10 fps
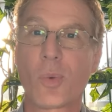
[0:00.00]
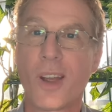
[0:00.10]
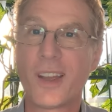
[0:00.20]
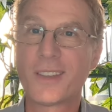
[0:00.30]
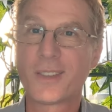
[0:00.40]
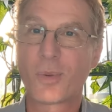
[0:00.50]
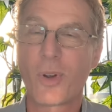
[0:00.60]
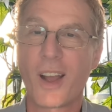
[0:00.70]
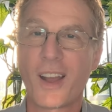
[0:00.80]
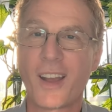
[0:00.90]
raised
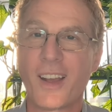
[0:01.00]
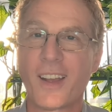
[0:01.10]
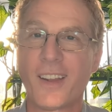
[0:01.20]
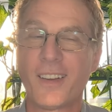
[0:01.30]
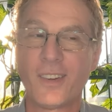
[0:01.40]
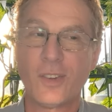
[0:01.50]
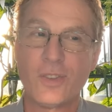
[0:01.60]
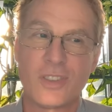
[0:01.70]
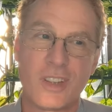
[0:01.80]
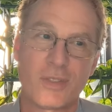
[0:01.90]
right and you
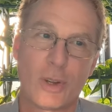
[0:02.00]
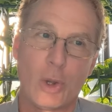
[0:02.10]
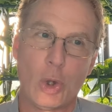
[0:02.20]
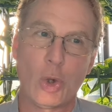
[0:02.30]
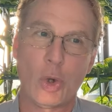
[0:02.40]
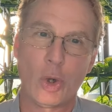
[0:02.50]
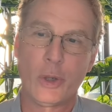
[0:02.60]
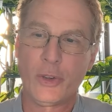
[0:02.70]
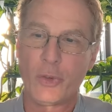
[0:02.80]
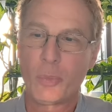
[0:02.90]
just have to learn a
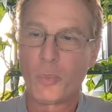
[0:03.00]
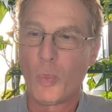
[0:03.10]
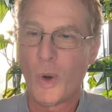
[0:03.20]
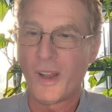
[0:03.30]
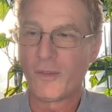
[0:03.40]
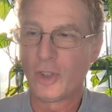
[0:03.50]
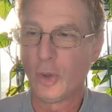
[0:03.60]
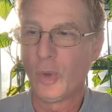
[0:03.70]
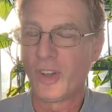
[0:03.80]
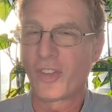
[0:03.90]
different way of
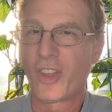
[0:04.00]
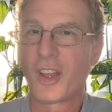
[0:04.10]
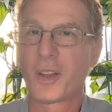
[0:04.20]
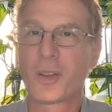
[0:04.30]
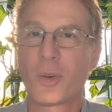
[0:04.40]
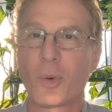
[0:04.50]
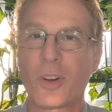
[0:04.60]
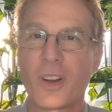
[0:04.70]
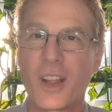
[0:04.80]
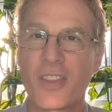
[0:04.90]
doing things in
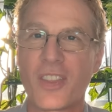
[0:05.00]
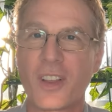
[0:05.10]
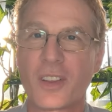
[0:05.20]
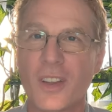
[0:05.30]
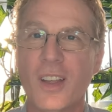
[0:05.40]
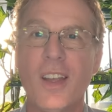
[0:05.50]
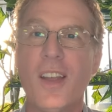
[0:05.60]
order to get things to.